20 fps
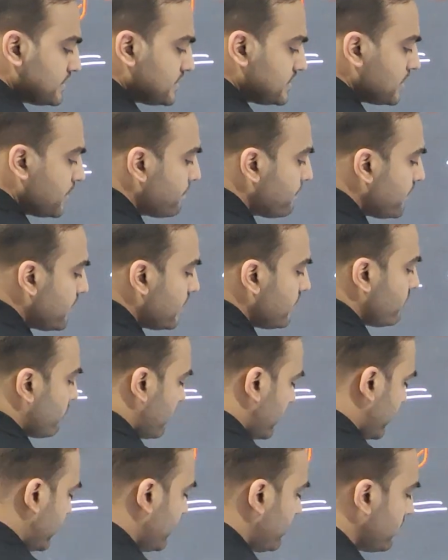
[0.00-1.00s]
simply
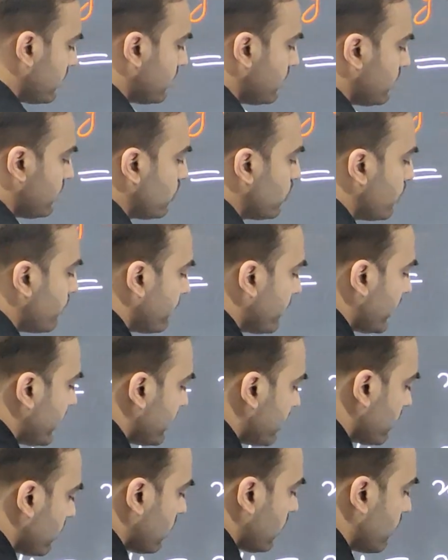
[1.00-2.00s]
find
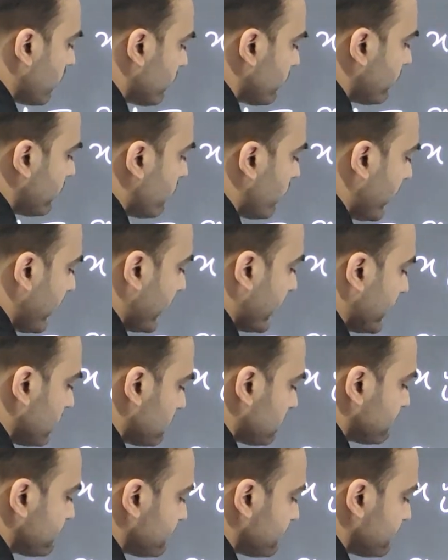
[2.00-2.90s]
domain of y.